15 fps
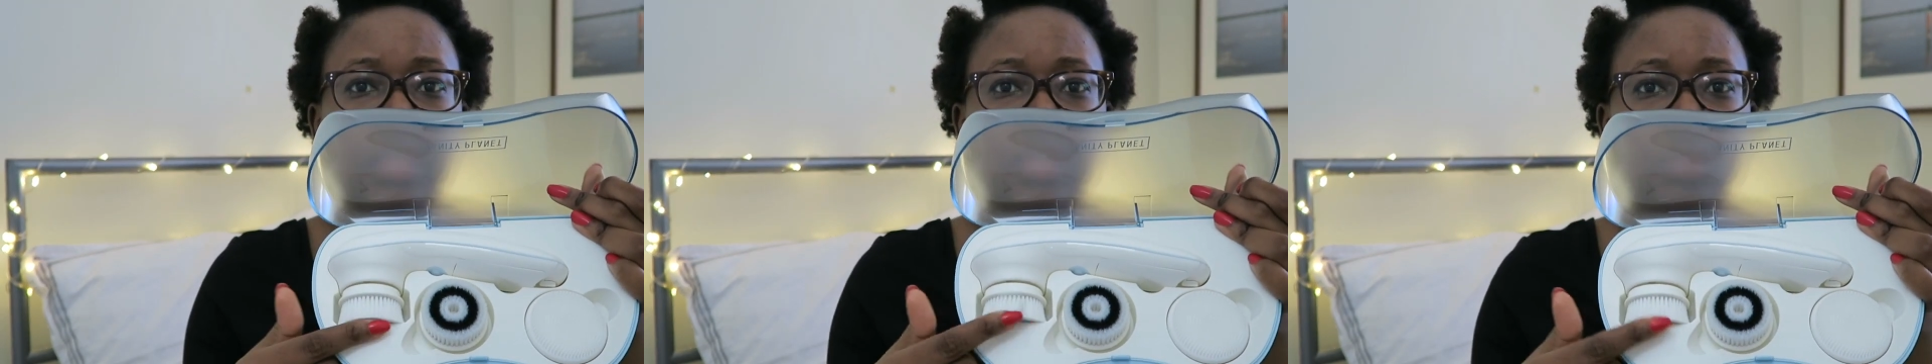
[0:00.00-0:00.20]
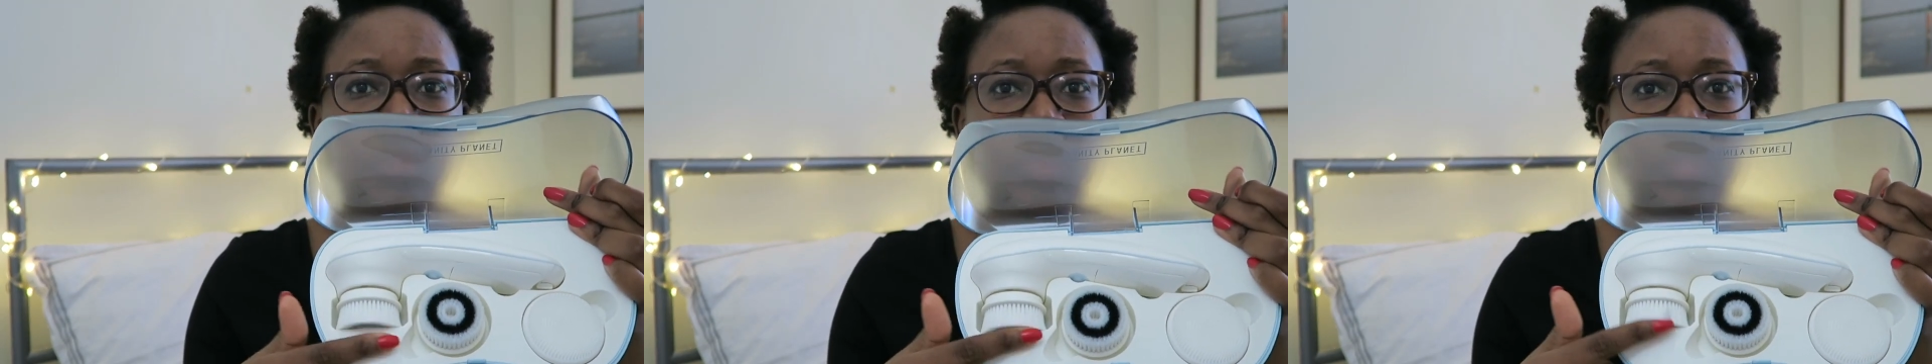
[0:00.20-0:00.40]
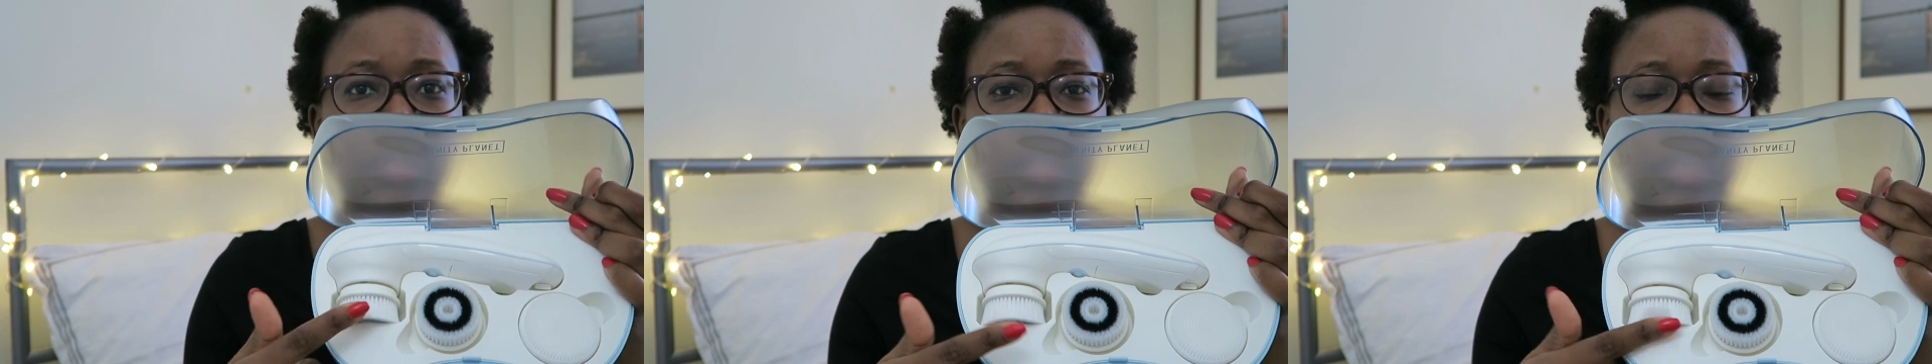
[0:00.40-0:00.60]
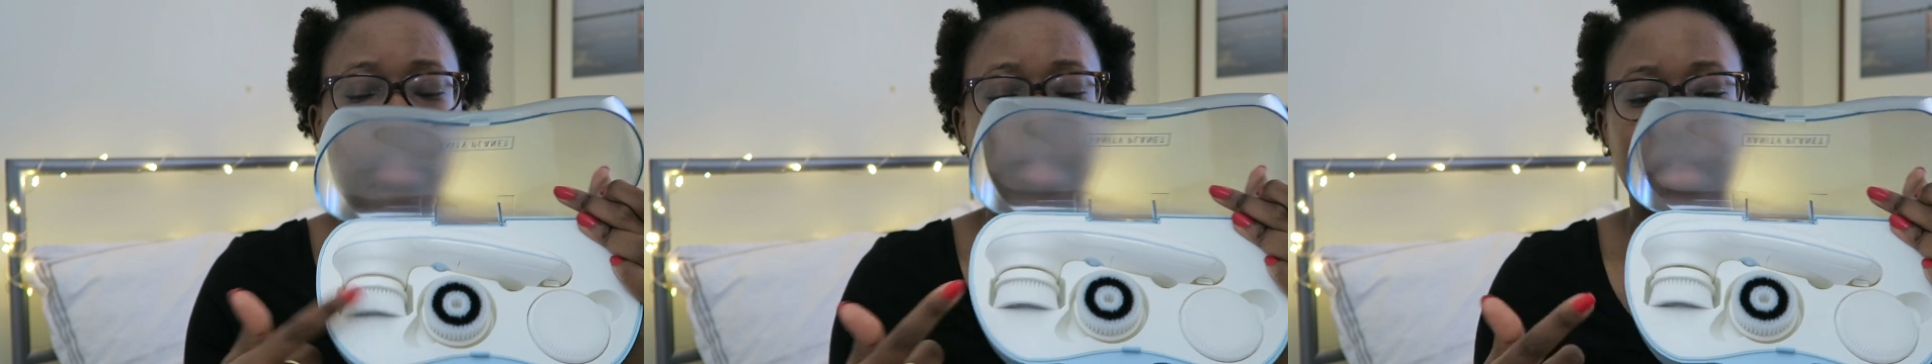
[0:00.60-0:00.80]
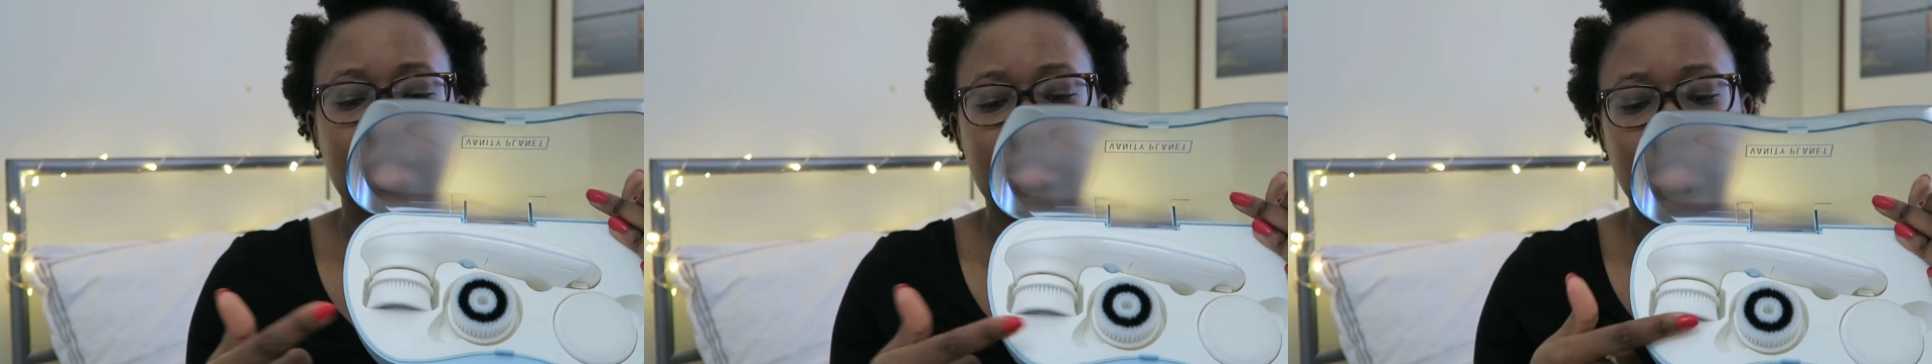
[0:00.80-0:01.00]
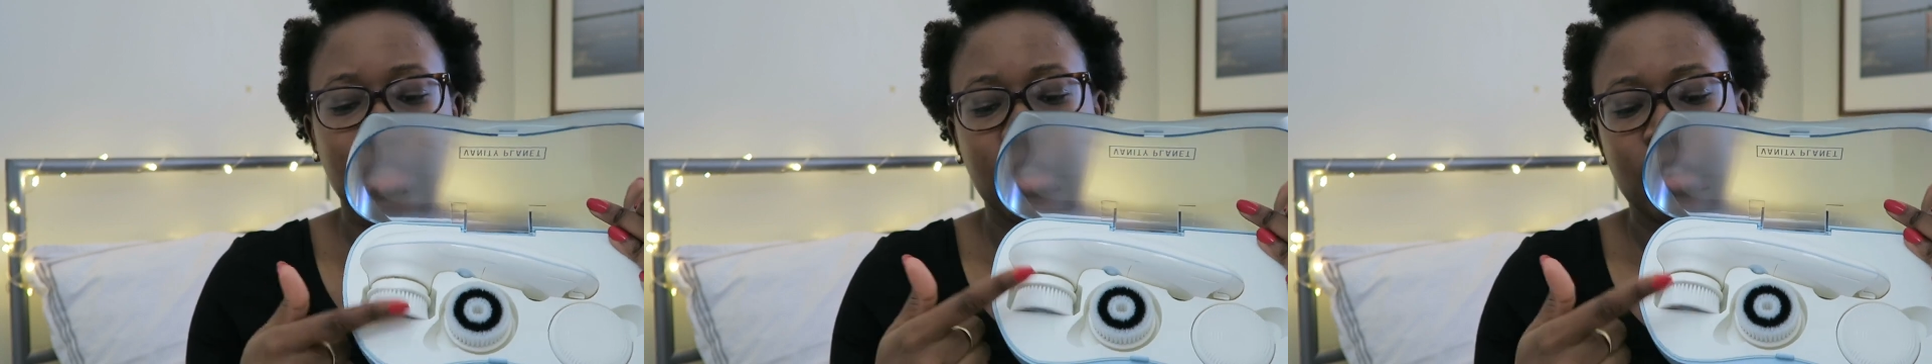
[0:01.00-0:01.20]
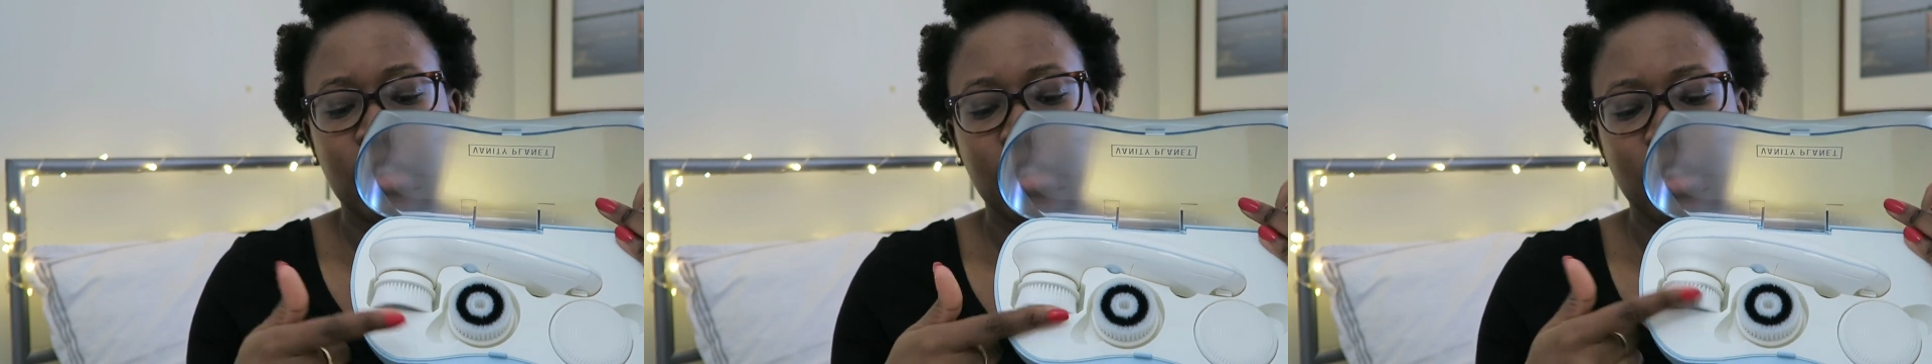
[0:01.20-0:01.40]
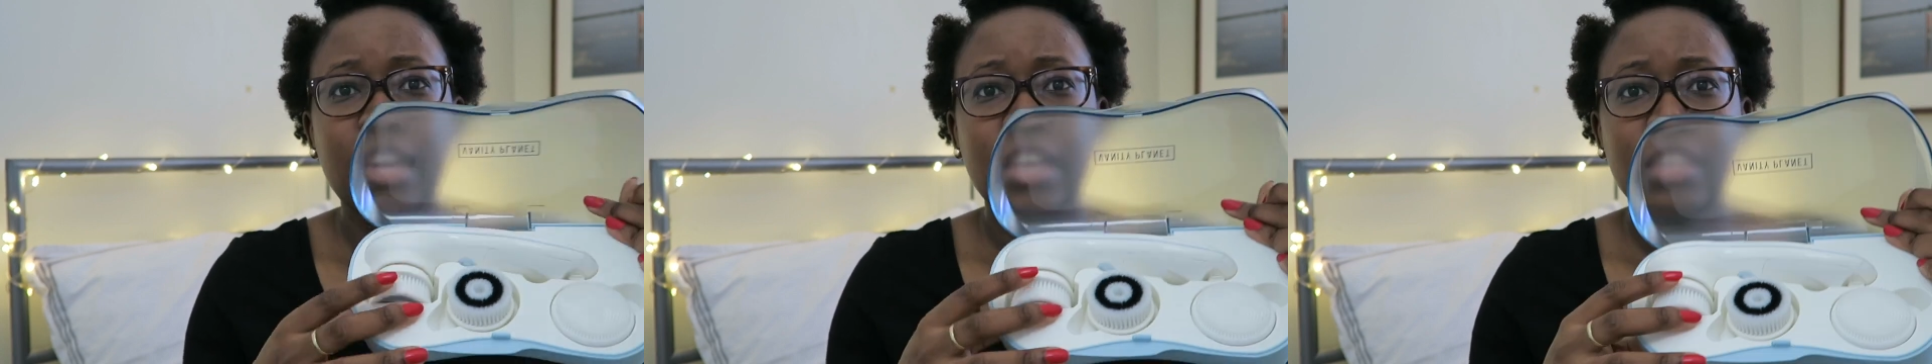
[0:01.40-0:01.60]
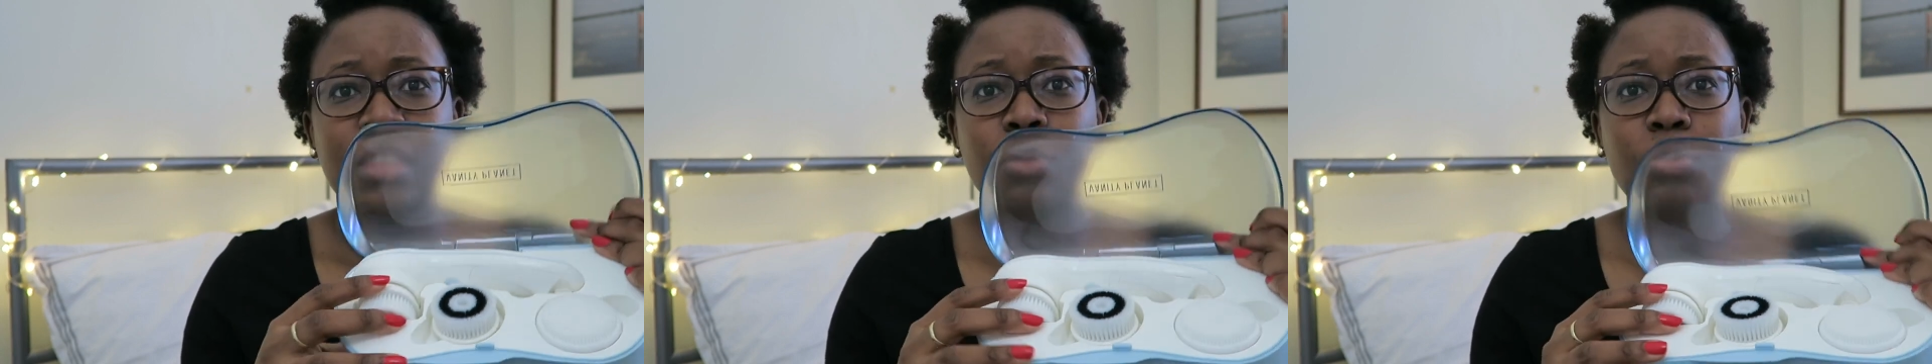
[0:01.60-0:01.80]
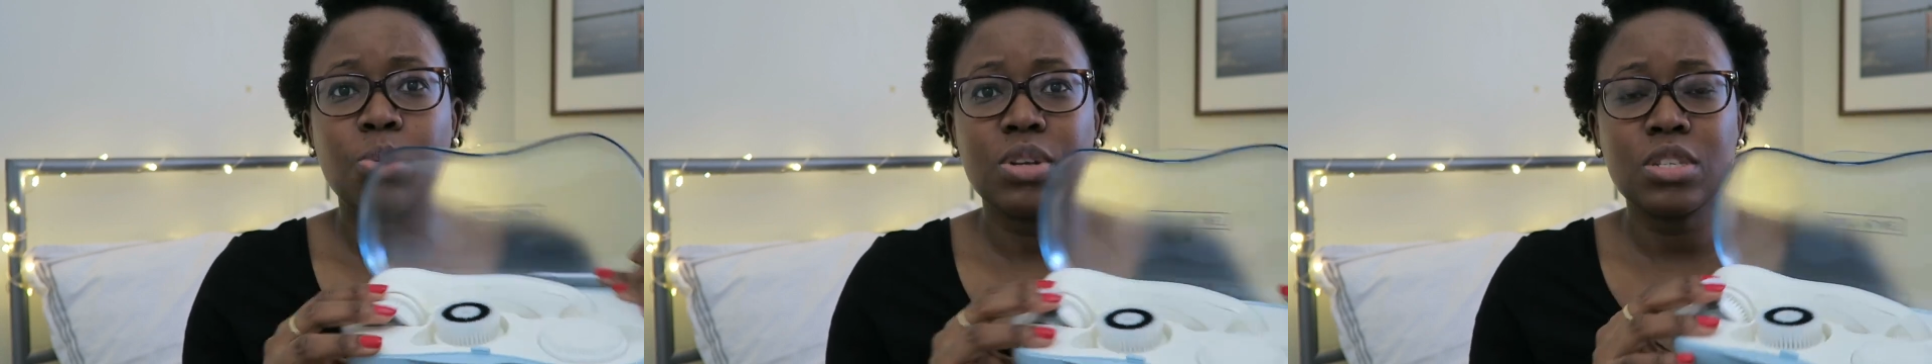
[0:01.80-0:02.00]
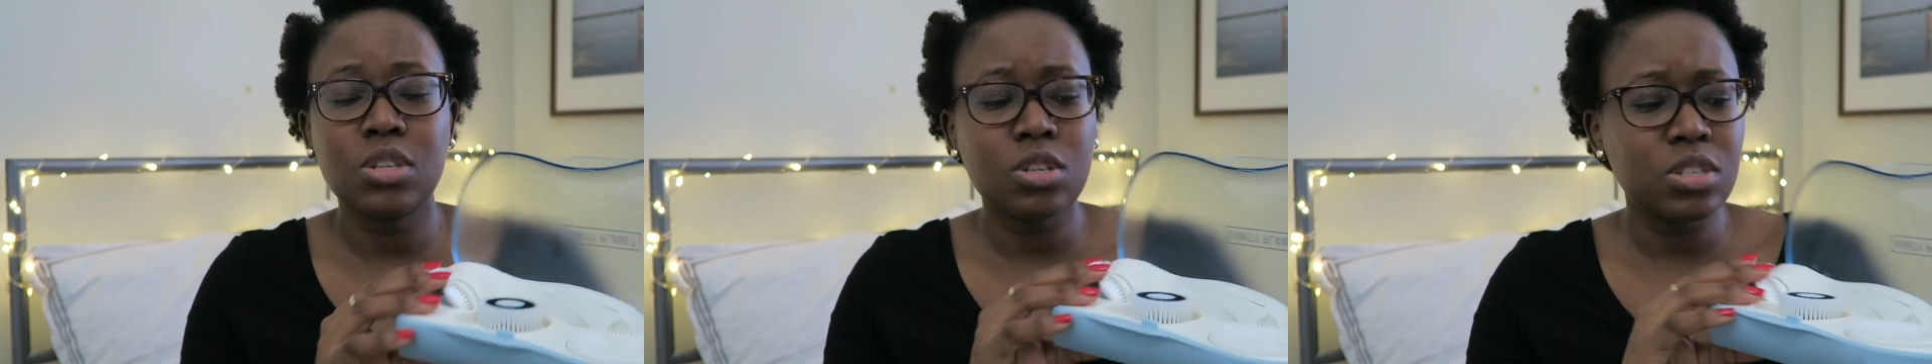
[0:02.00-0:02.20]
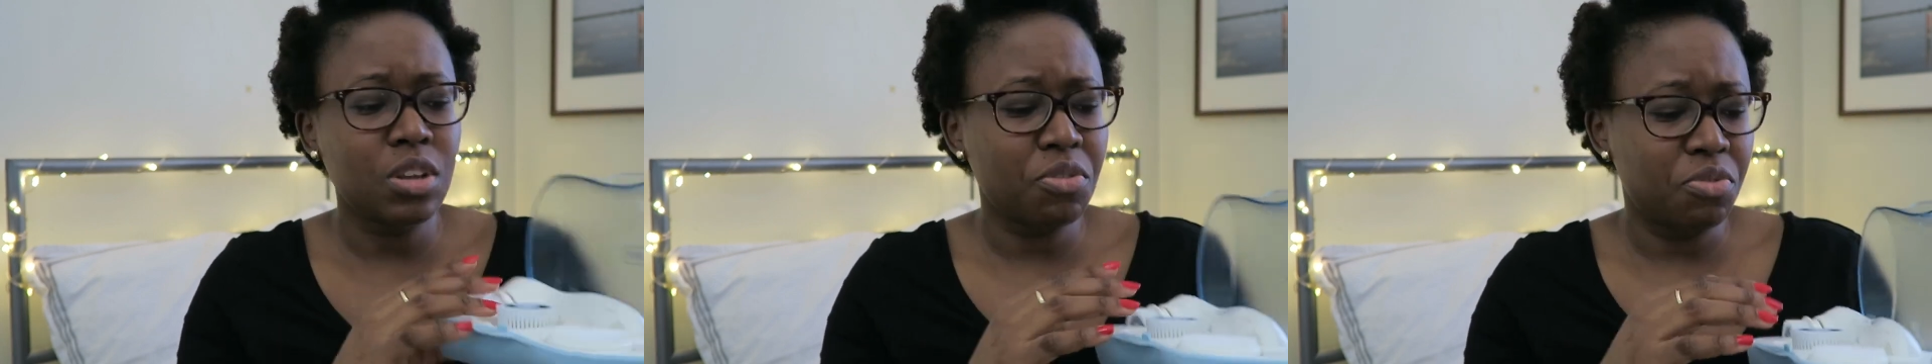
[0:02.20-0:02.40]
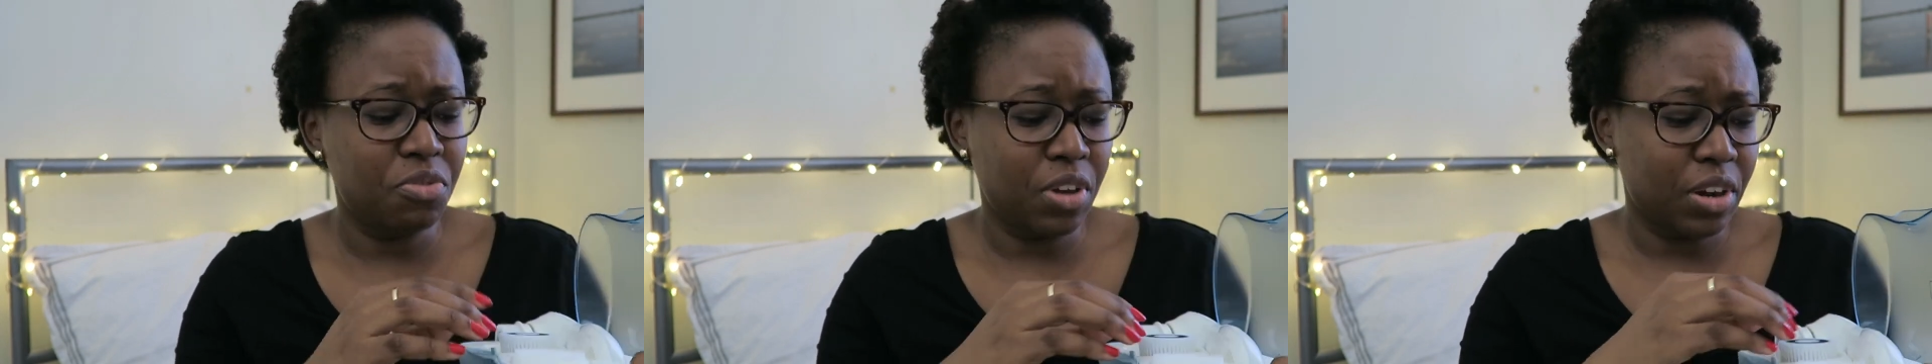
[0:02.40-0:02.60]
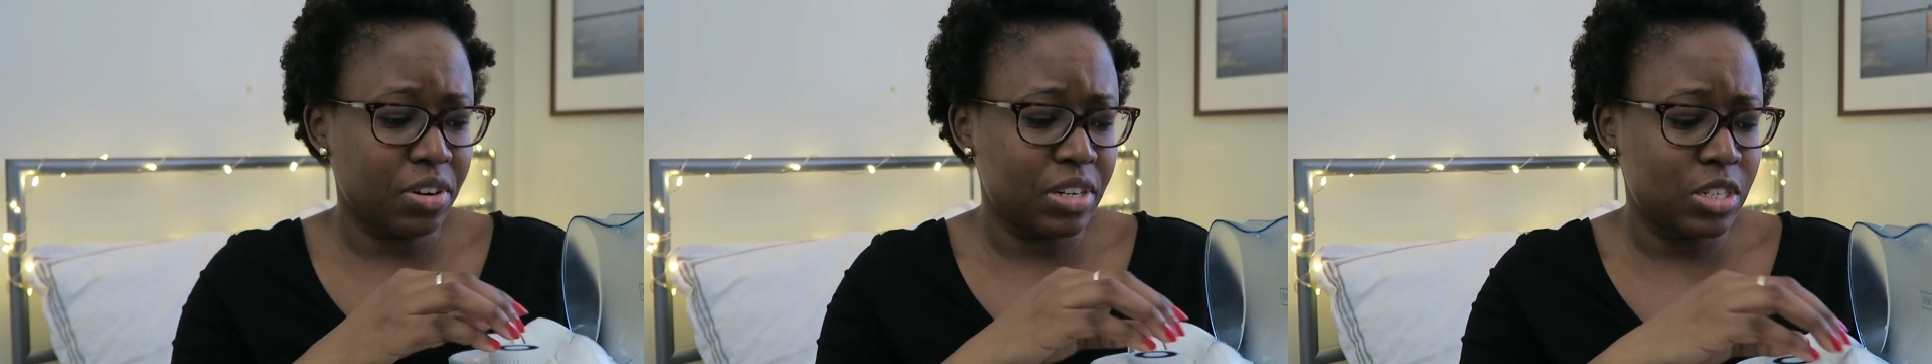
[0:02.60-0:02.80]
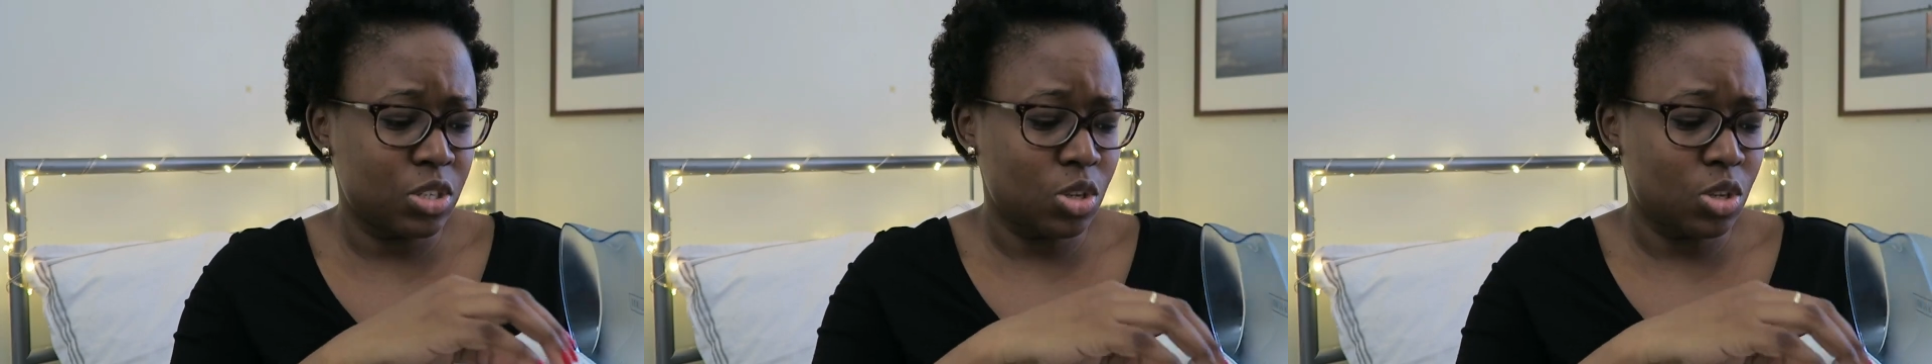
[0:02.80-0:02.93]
this one is the cleansing. The bristles are very